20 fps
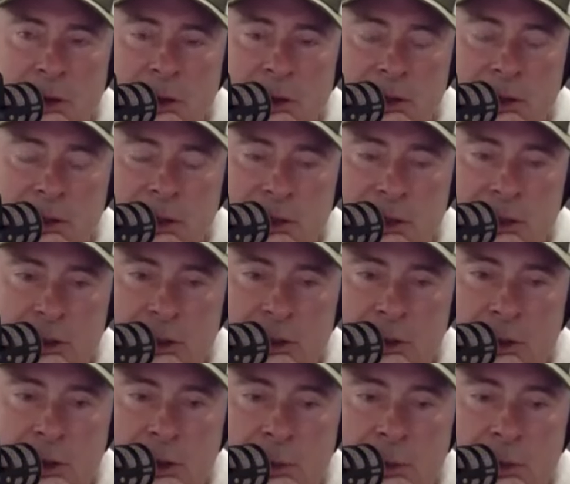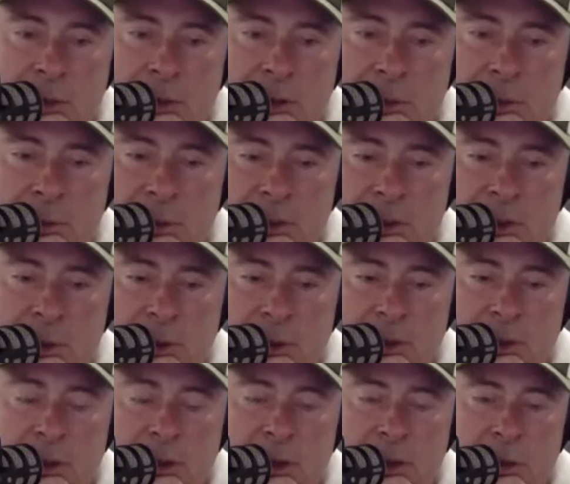I tend to try and be
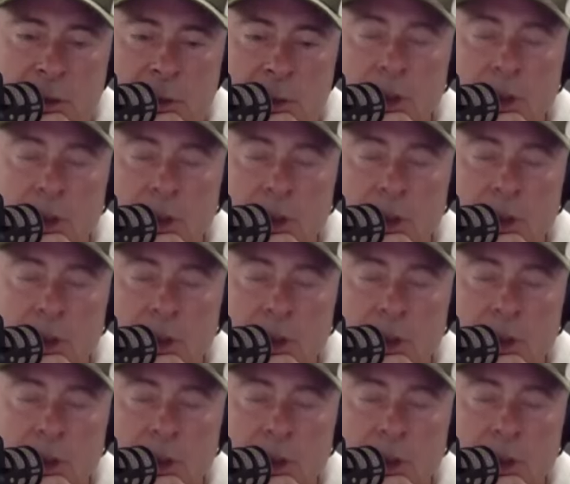Switzerland.